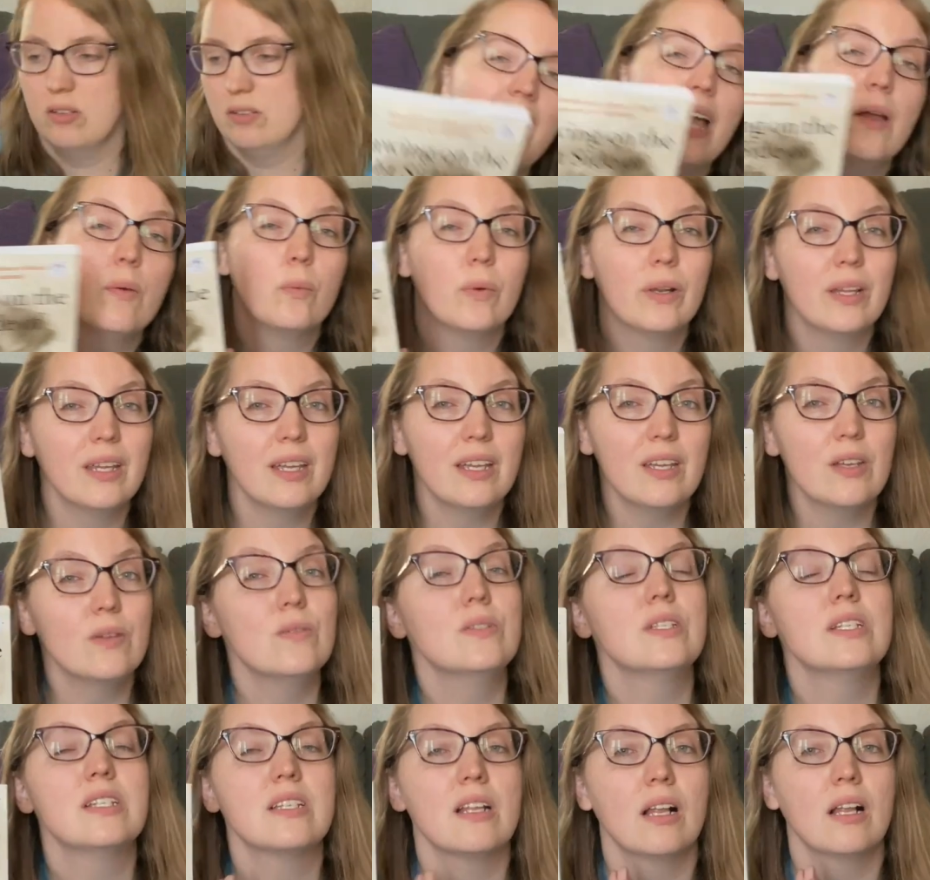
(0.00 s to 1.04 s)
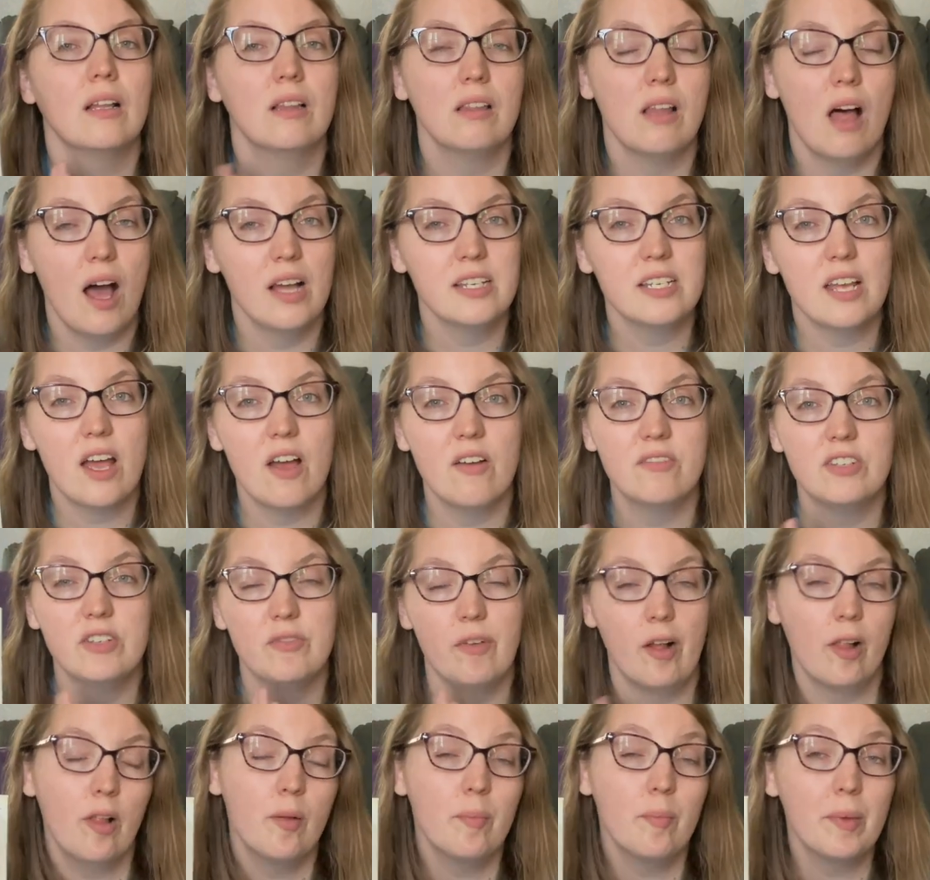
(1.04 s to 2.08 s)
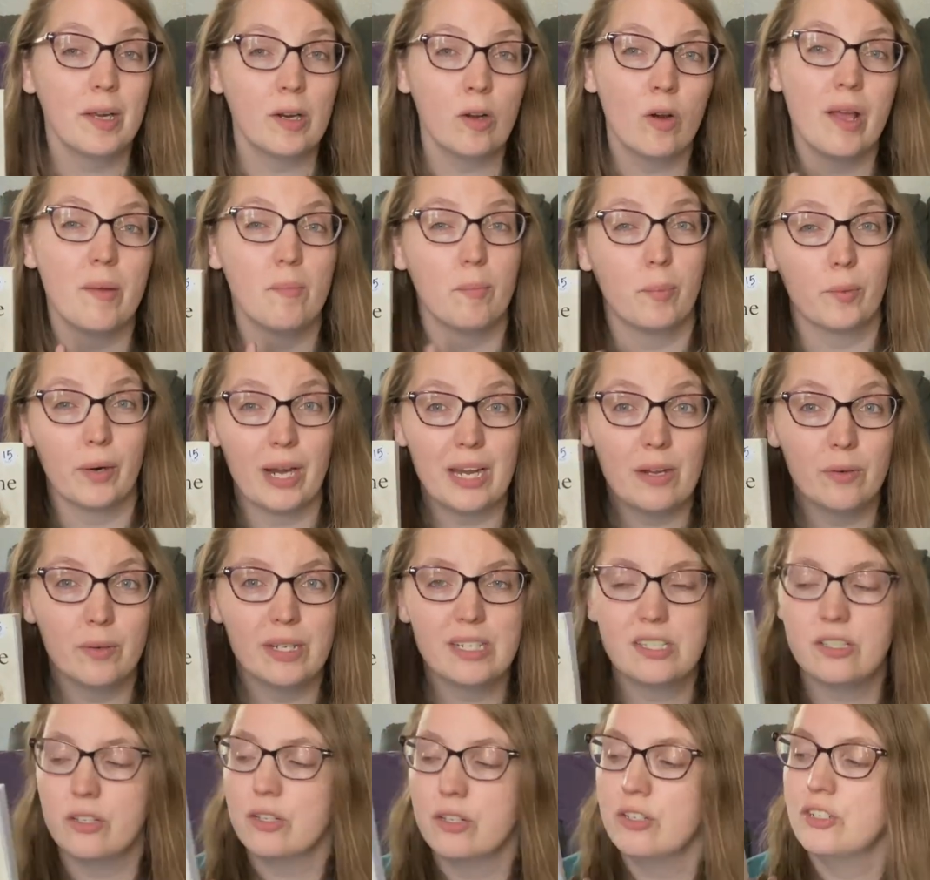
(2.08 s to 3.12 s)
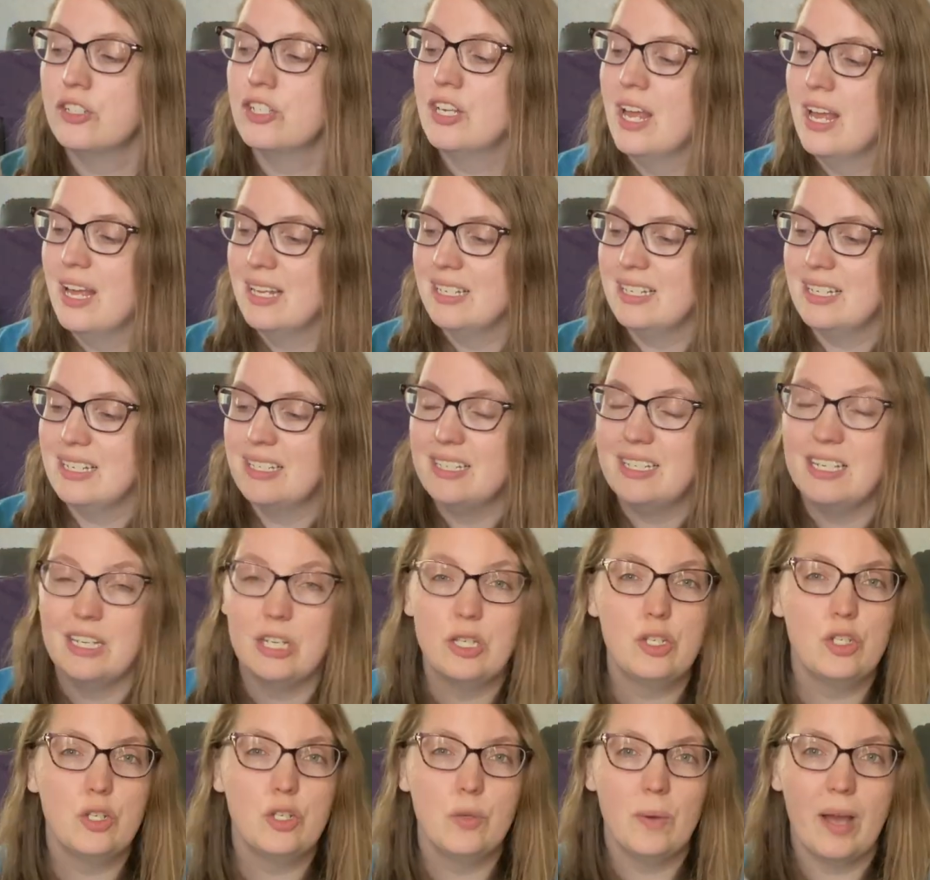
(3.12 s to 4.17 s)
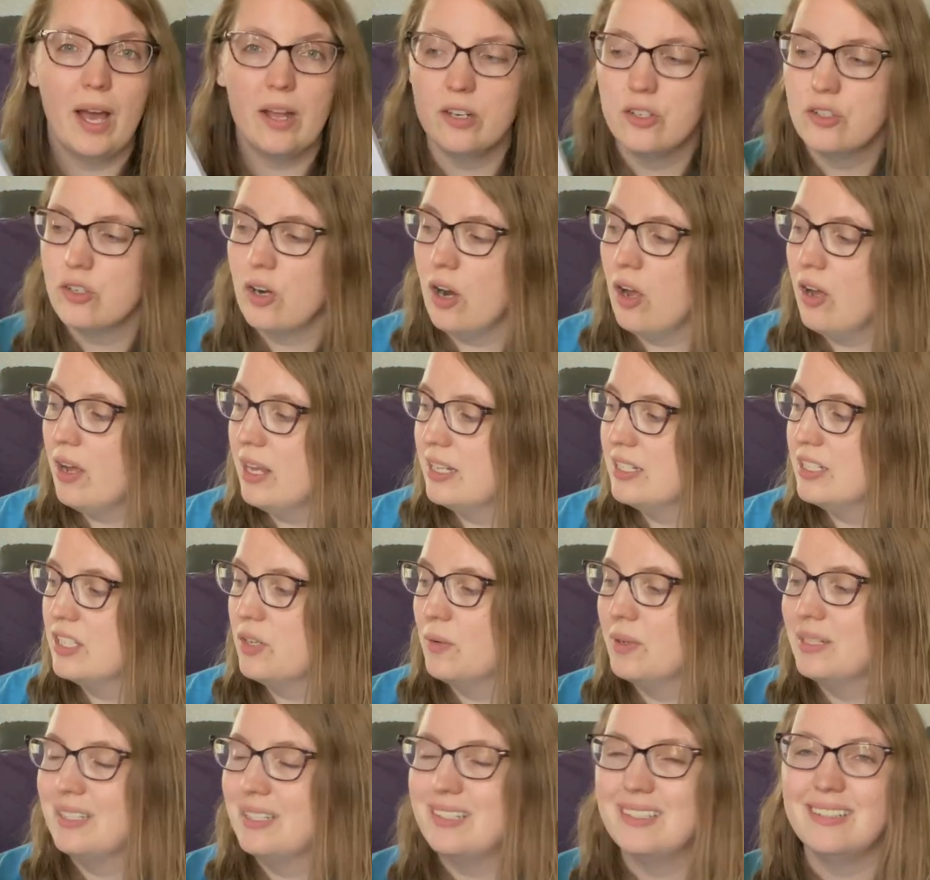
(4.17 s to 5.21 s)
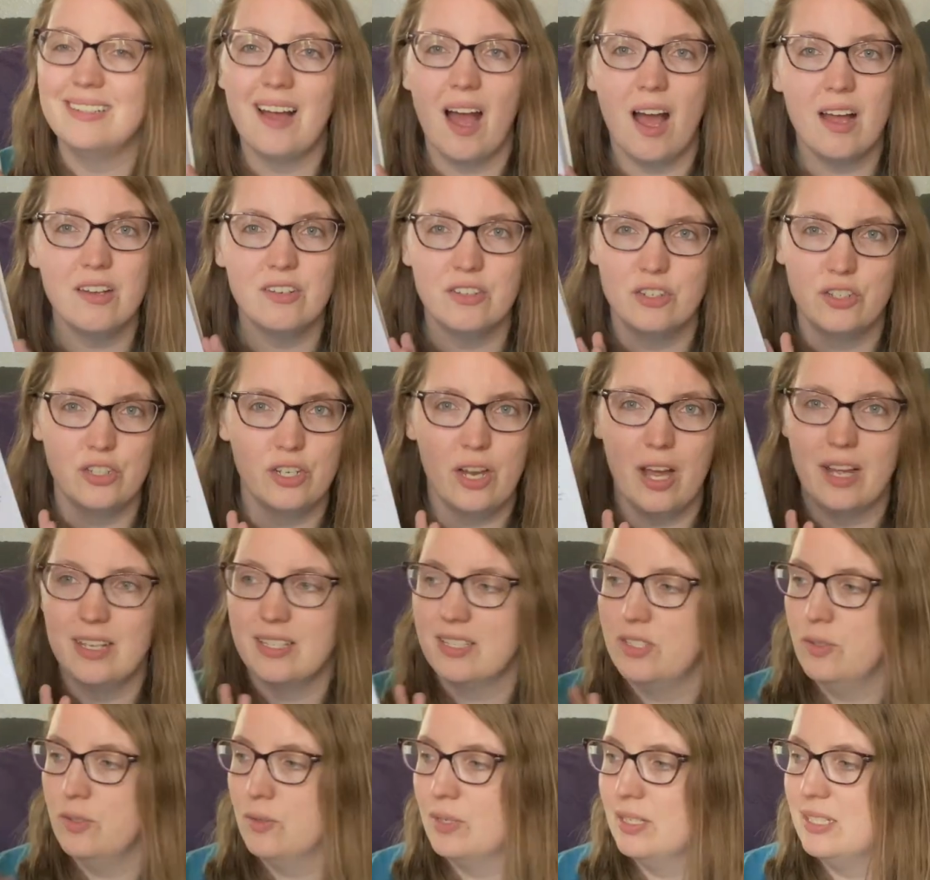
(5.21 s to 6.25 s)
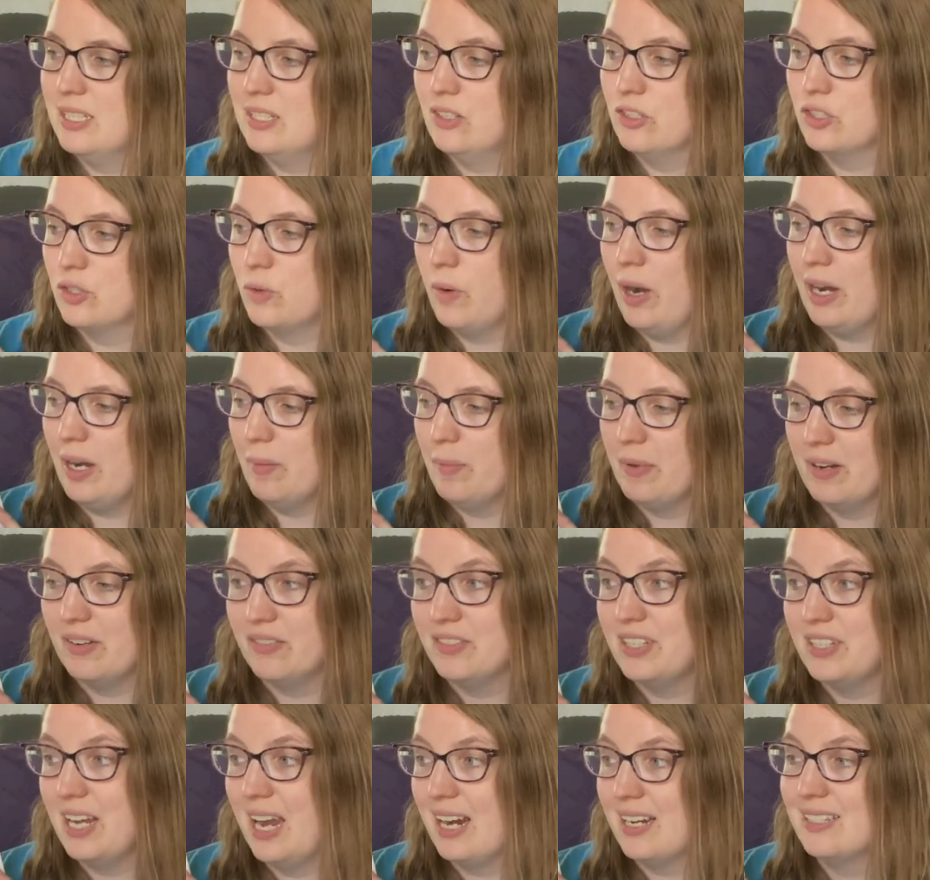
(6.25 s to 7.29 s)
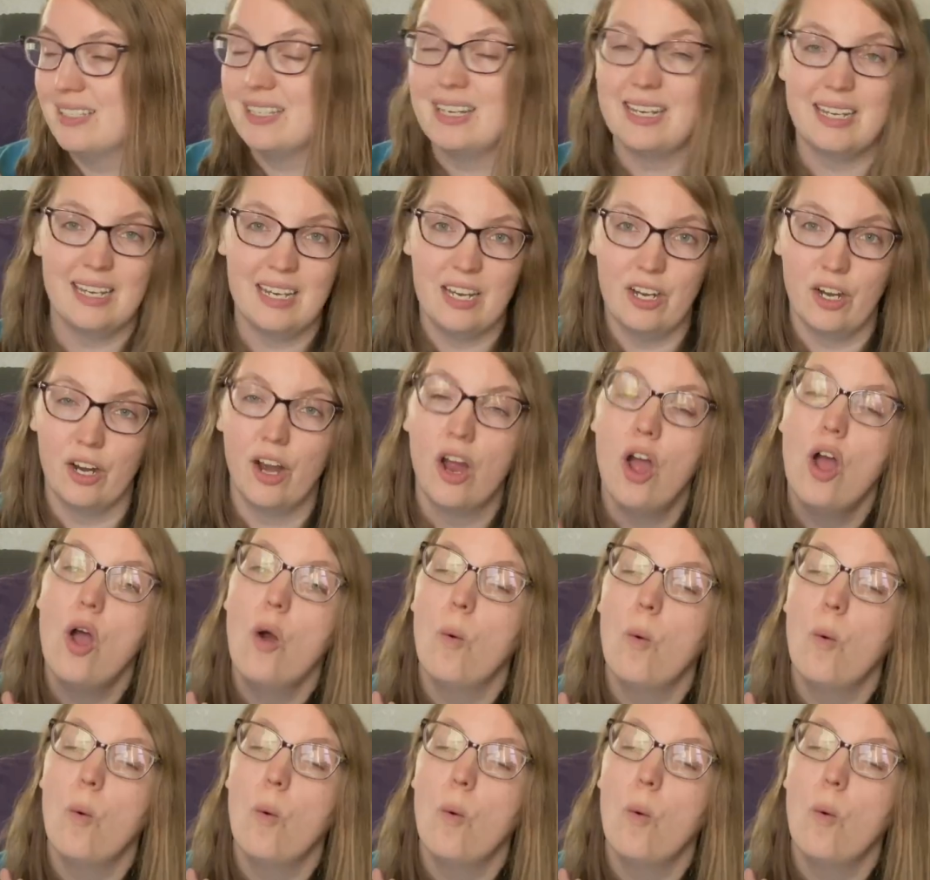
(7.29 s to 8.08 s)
It really uses a lot of developmental and brain research to teach you how to draw, and so it's not just, you can see there's quite a bit of text in here.